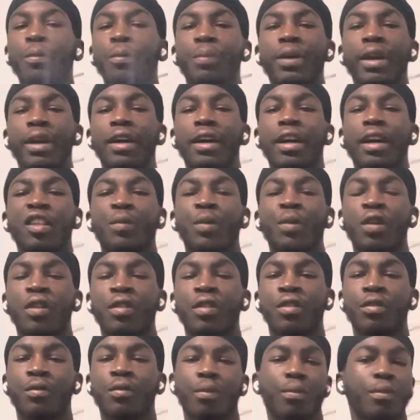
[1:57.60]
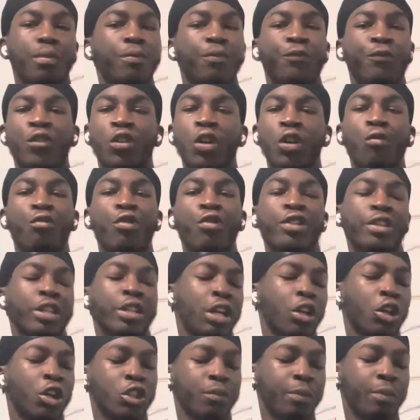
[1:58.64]
being is because for some reason I
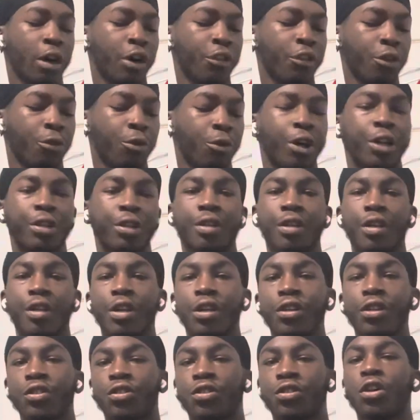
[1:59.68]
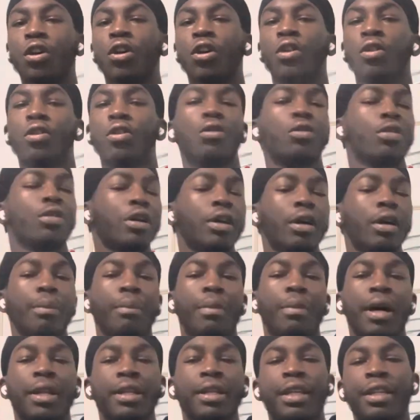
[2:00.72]
lost my other one. So
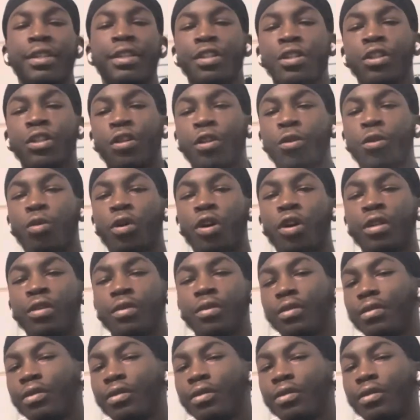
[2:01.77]
man needs another one.